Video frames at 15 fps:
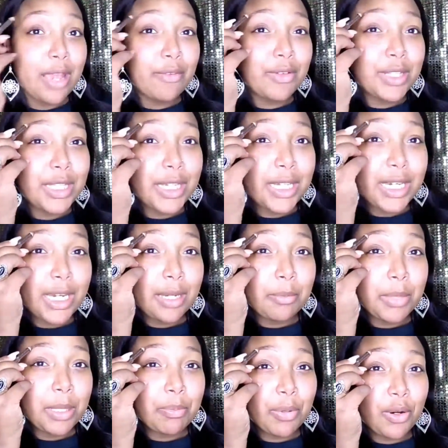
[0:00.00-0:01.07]
everything
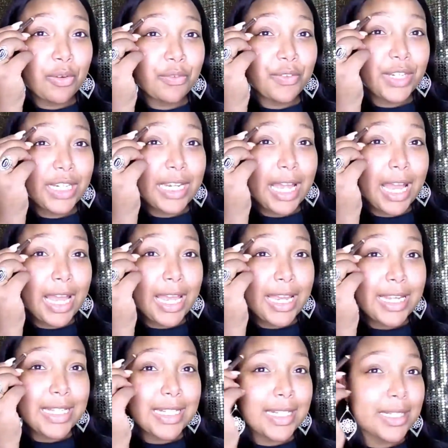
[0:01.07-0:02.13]
can't be perfect,
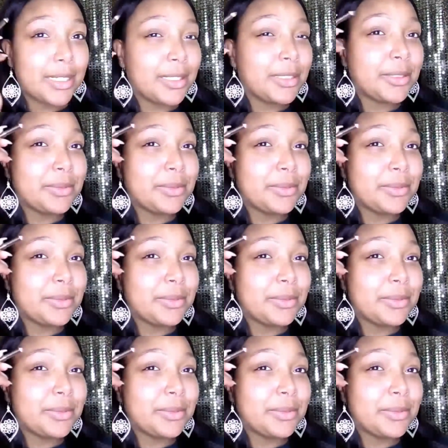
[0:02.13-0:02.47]
guys.